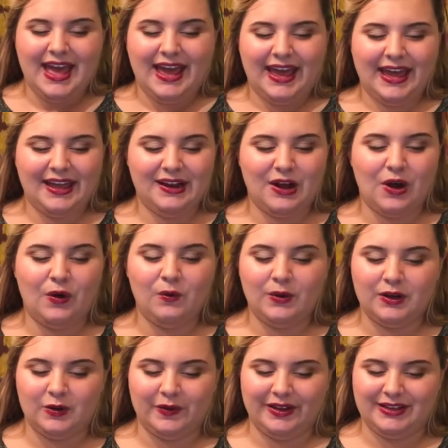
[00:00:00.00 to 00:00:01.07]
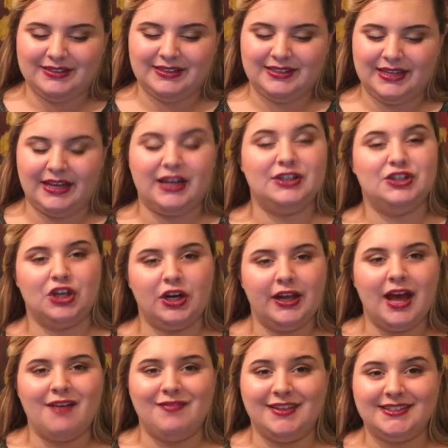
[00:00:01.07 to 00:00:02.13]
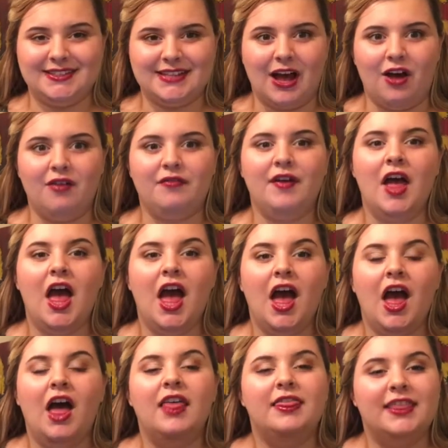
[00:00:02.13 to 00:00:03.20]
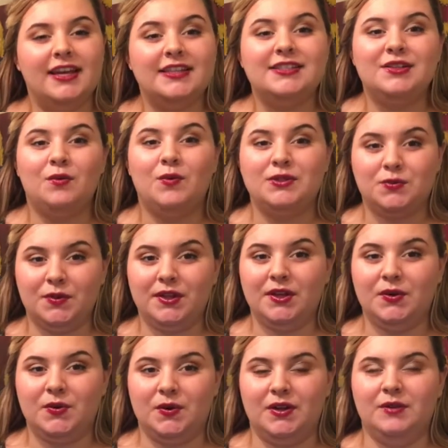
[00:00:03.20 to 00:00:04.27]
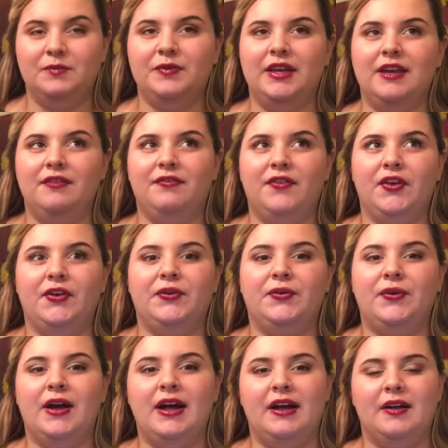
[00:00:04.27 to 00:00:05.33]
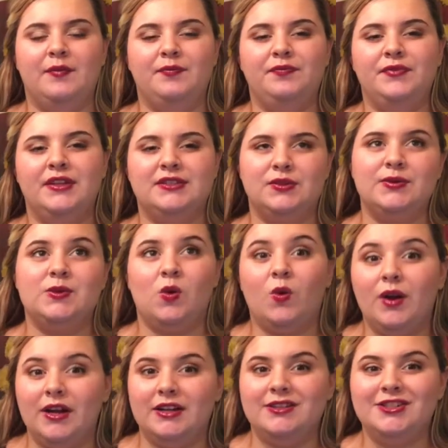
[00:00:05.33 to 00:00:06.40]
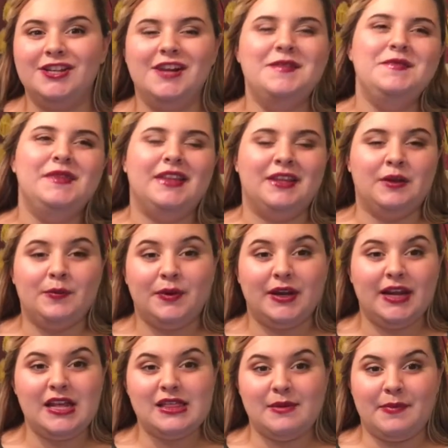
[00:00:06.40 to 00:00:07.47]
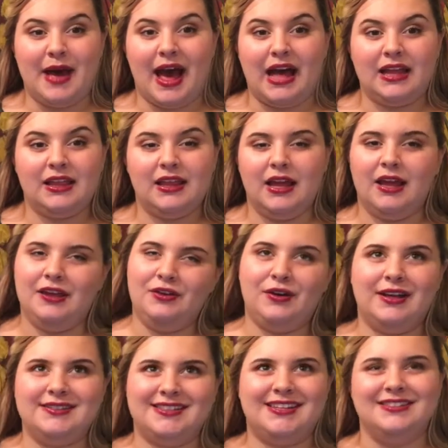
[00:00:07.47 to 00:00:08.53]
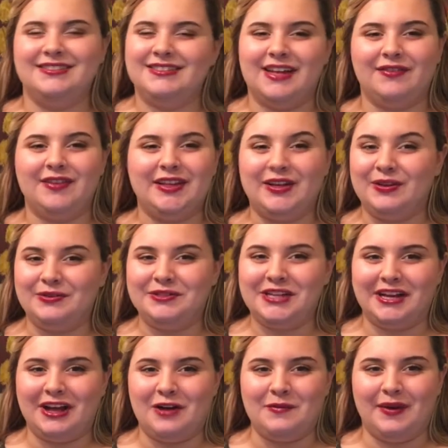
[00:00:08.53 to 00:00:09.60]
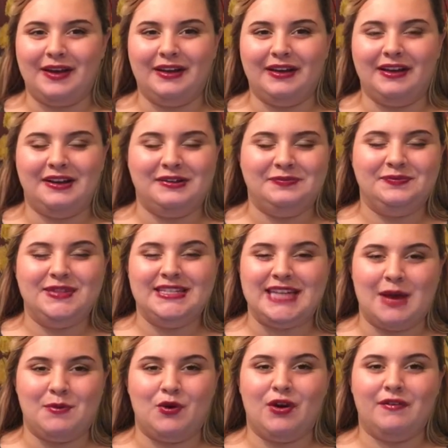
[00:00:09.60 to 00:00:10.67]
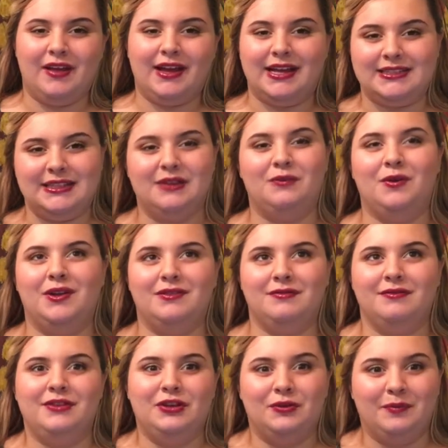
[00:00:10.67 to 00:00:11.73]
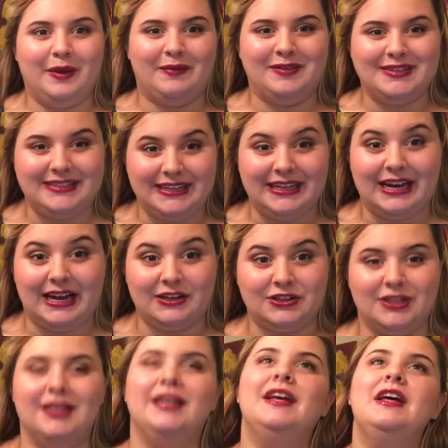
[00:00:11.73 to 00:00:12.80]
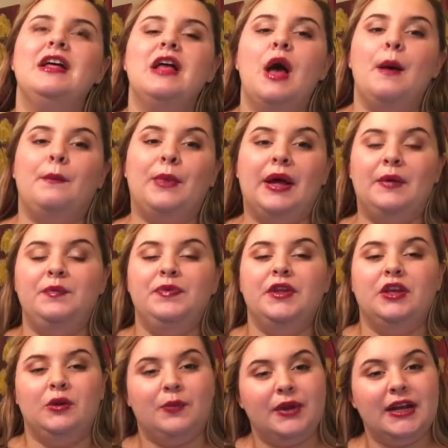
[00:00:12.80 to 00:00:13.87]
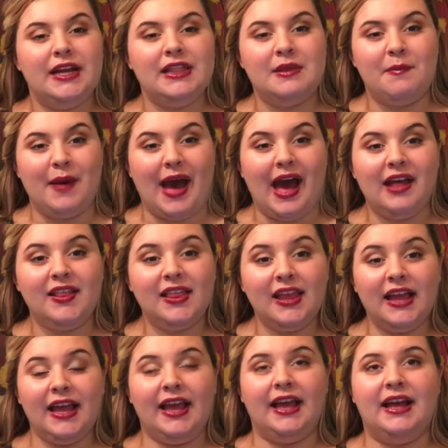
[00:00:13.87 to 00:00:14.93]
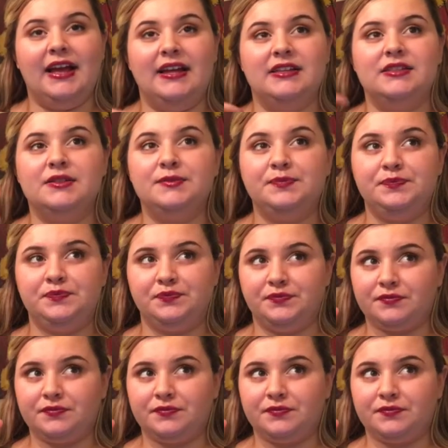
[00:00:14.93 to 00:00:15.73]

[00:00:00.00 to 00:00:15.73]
and hopewood oils to take a journey of the self. This was really cool. If you, so it's orange, and you put it in the bath. You guys can definitely go check out my demo of it because you'll be able to see it actually. But you put it in the bath, and